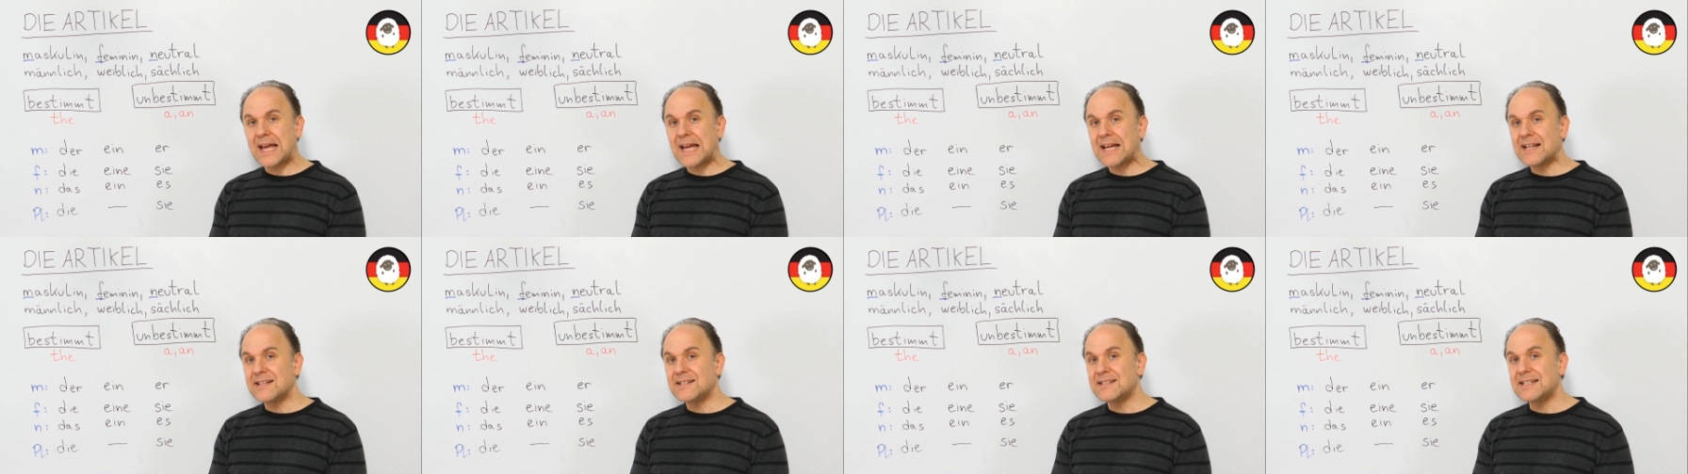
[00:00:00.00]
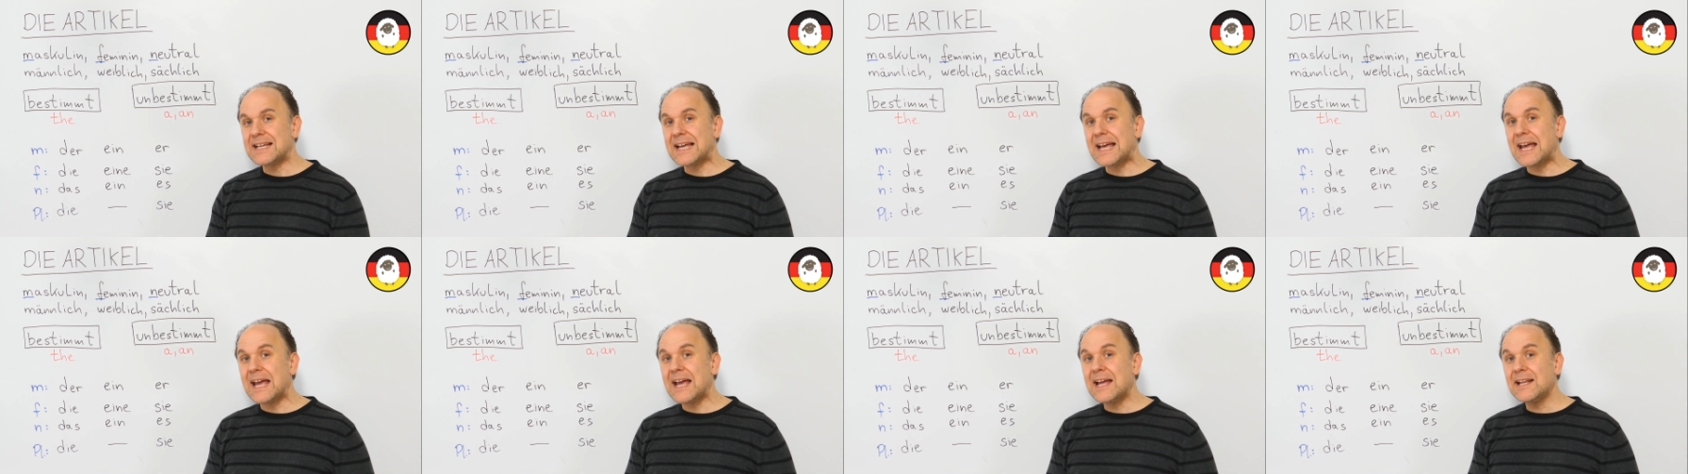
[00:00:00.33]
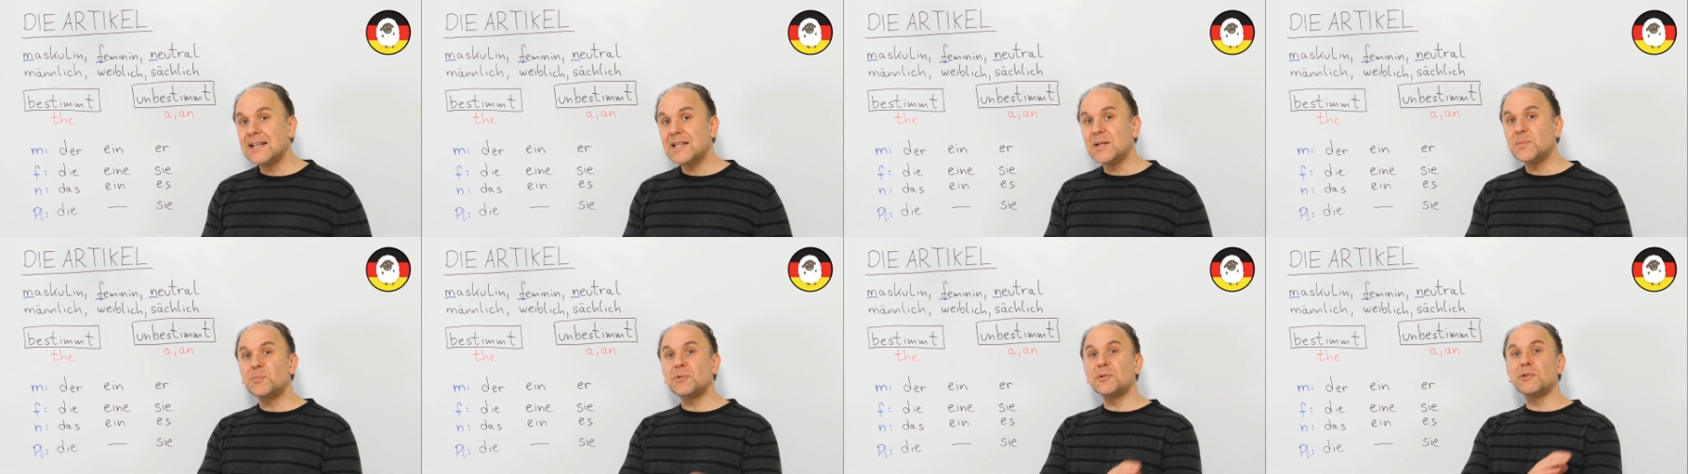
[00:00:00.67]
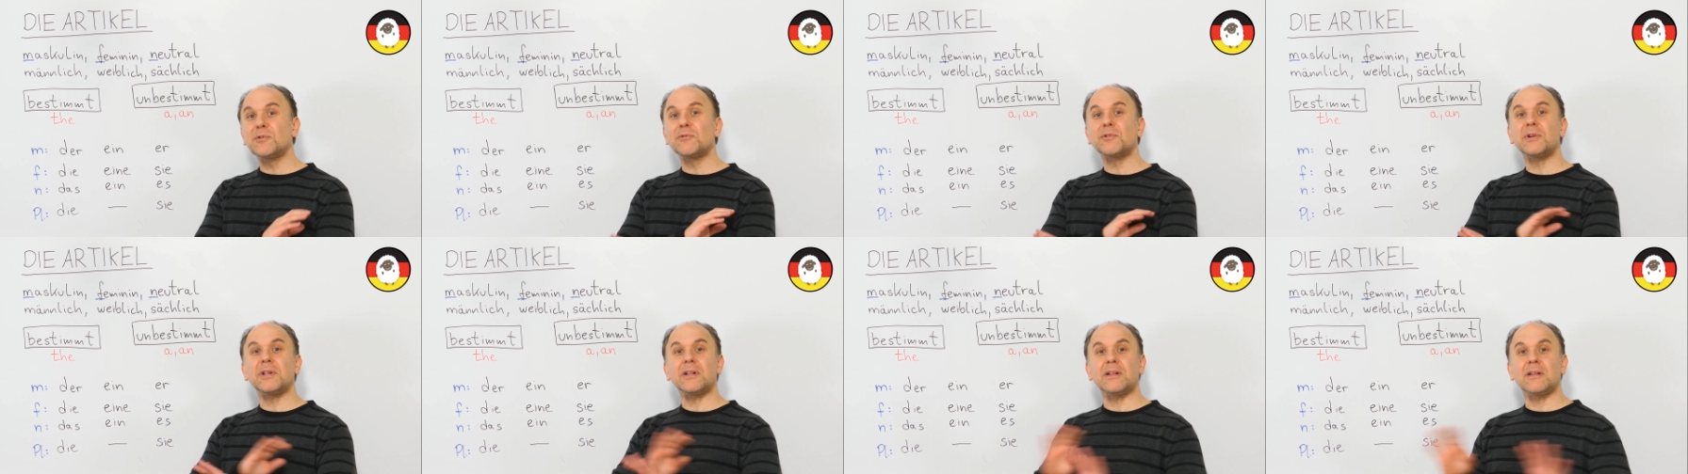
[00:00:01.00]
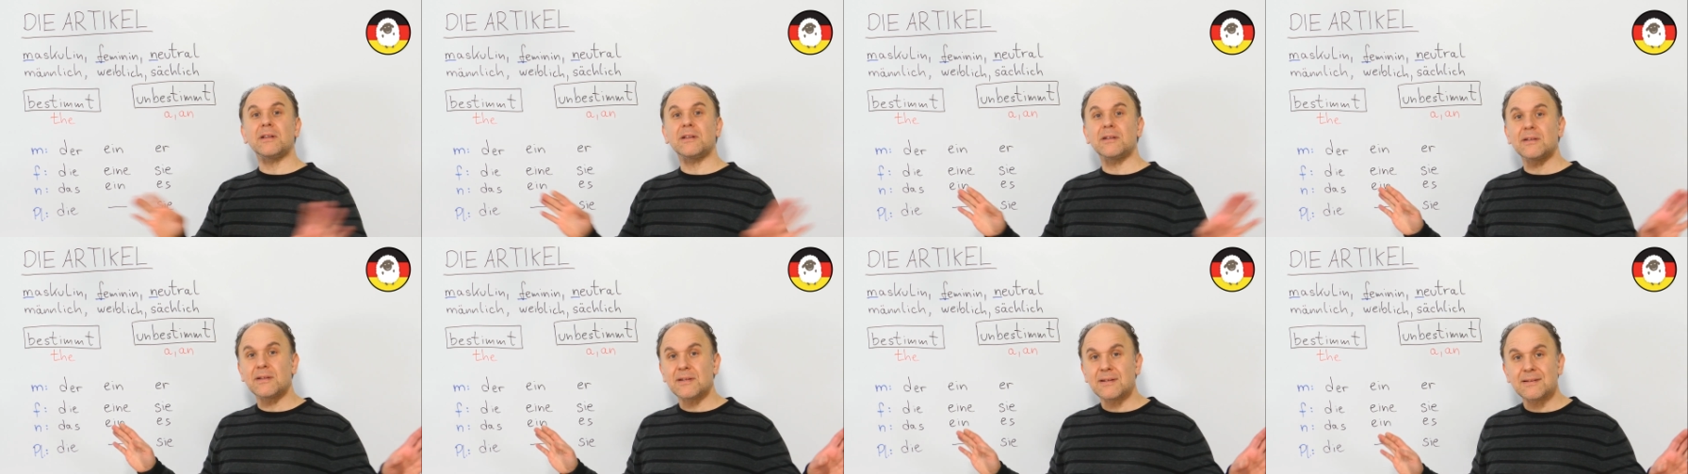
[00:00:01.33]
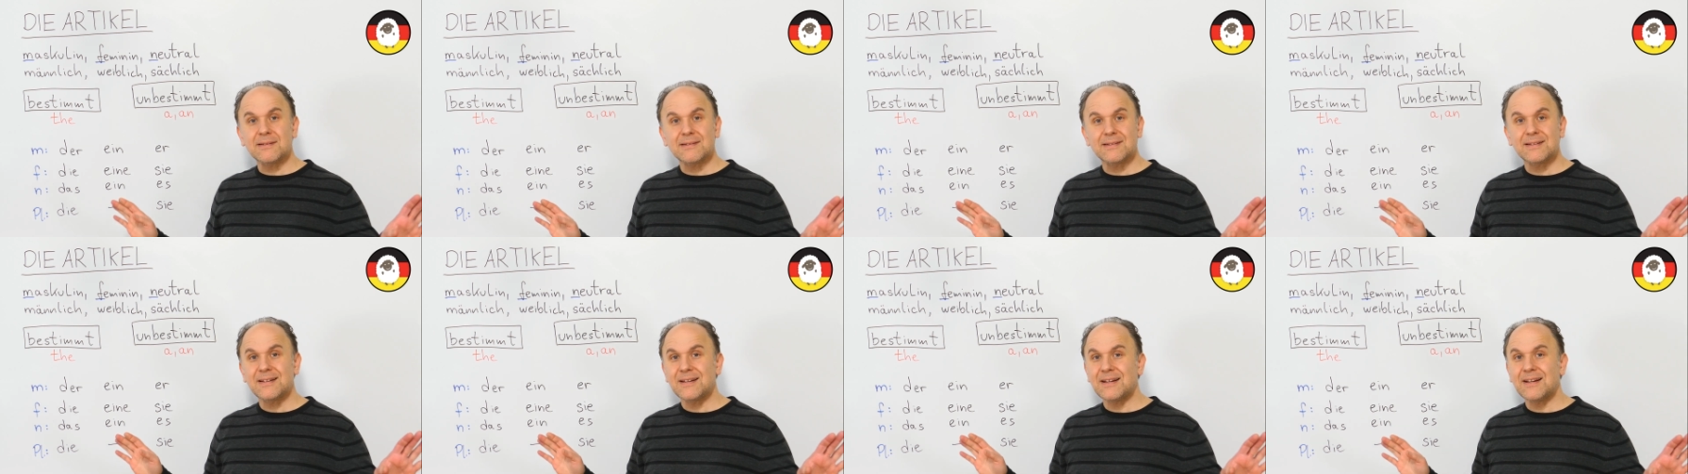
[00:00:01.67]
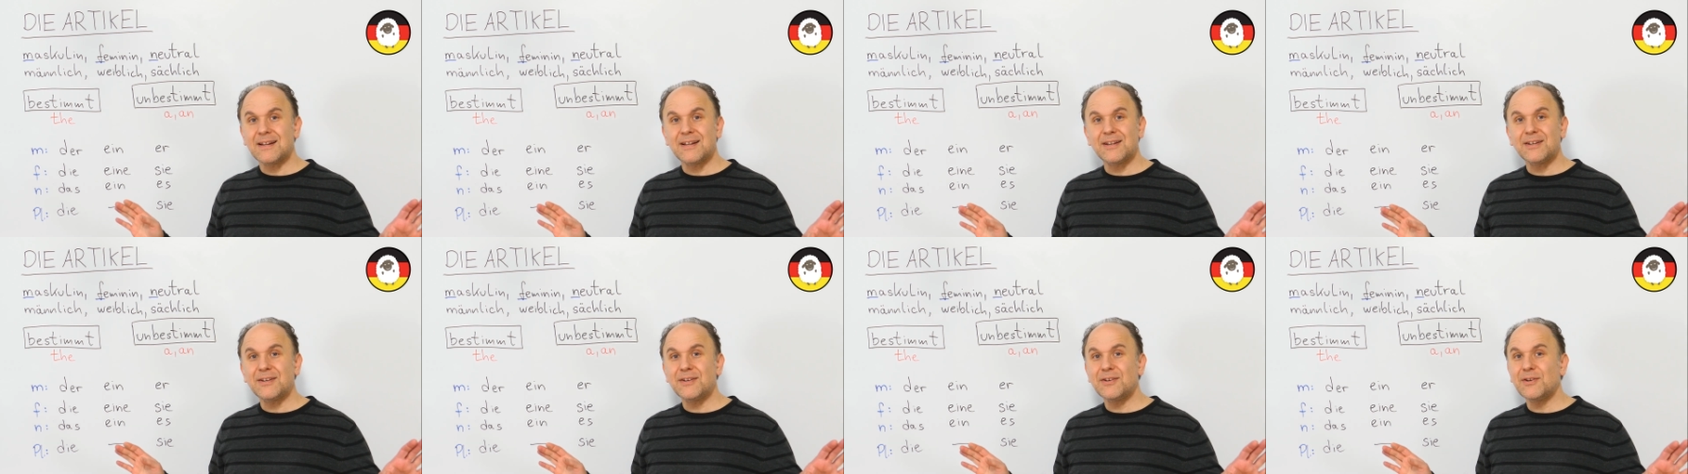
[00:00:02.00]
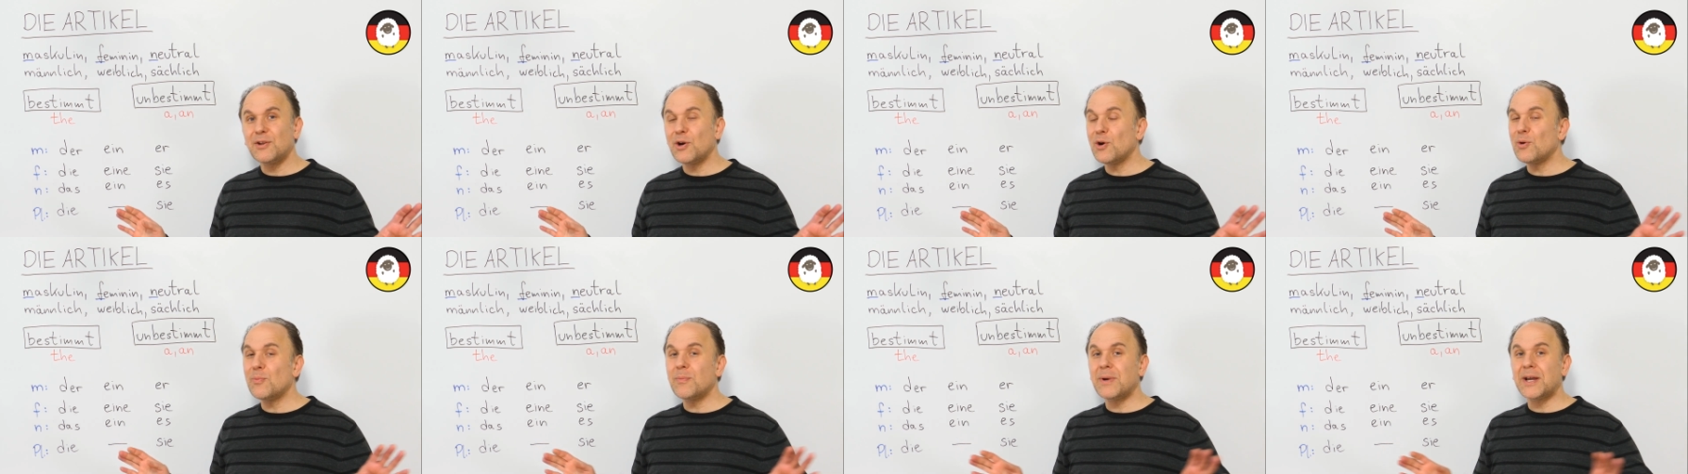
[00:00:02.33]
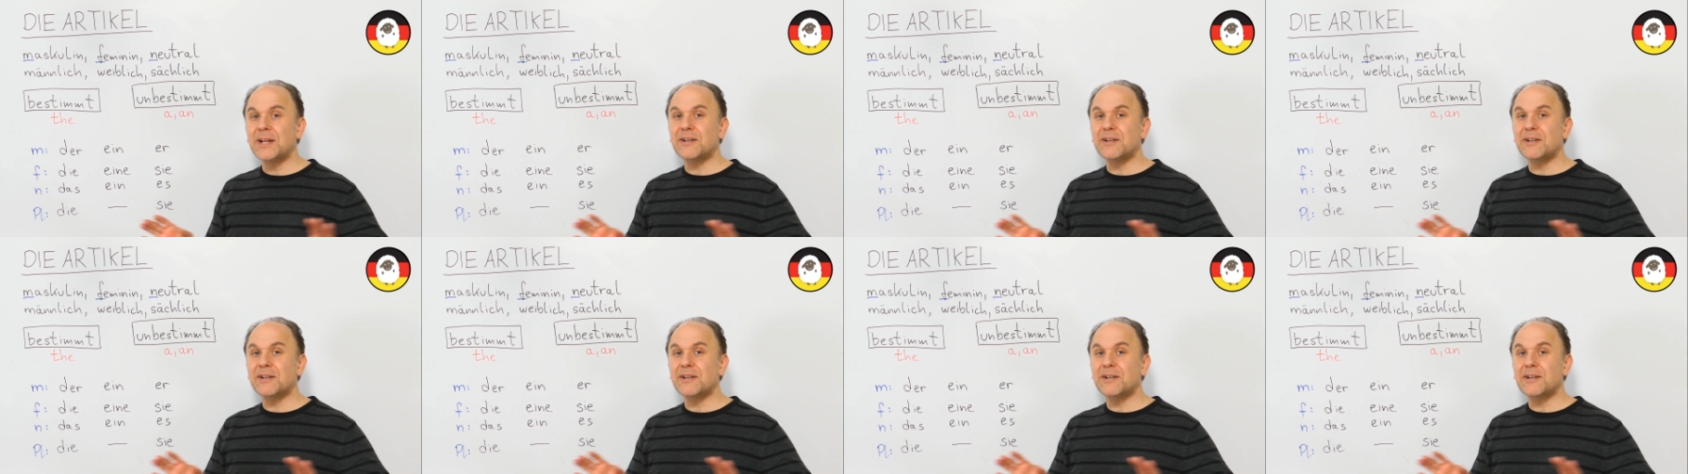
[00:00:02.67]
And any plural, no